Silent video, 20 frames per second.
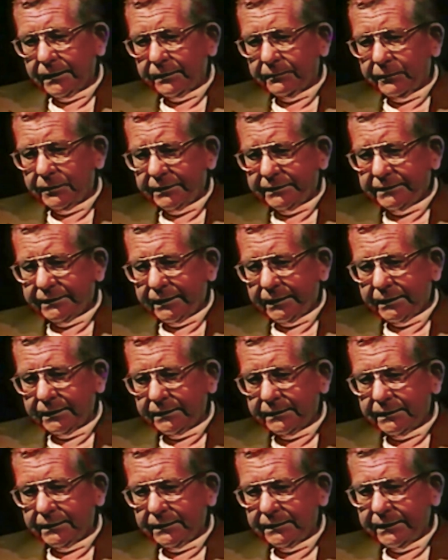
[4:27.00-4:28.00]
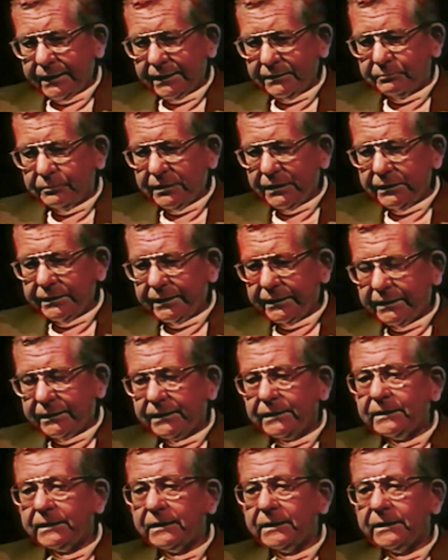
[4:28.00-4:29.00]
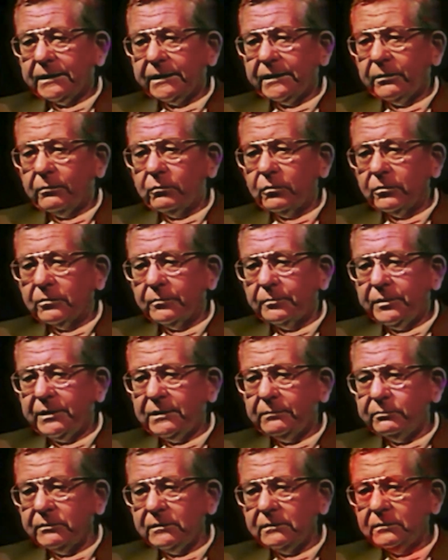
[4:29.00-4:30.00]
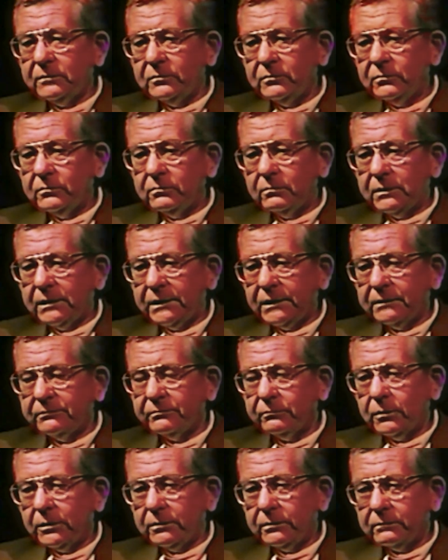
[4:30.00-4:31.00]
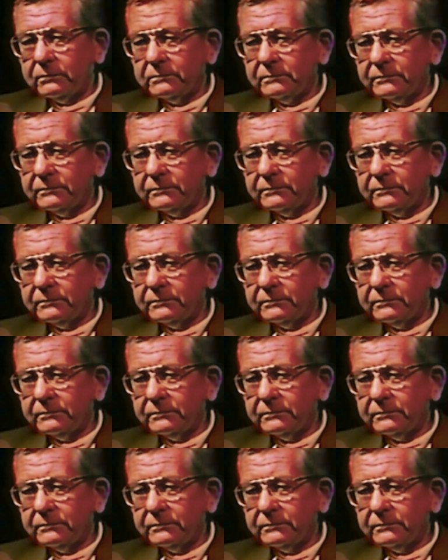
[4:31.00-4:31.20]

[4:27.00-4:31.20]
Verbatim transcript: But in that building, there were people who were